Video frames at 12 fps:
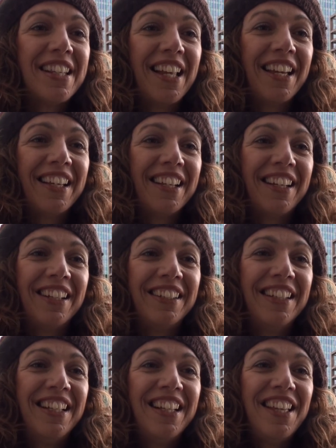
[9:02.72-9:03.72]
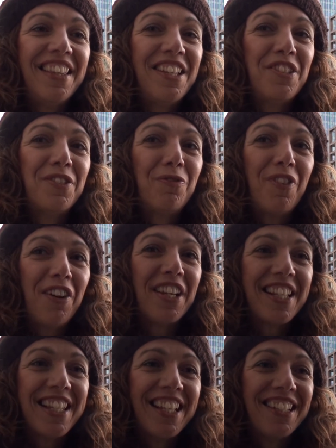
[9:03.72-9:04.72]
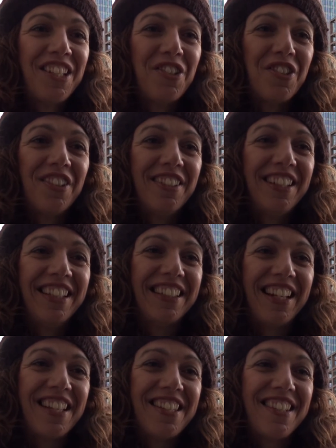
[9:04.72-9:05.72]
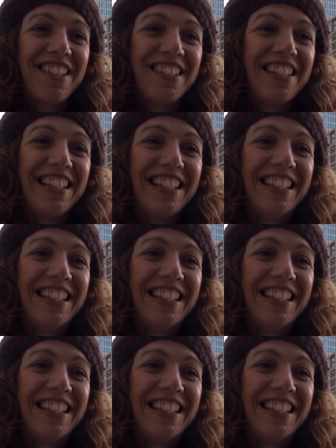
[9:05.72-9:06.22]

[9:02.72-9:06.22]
like this very exciting journey that has started.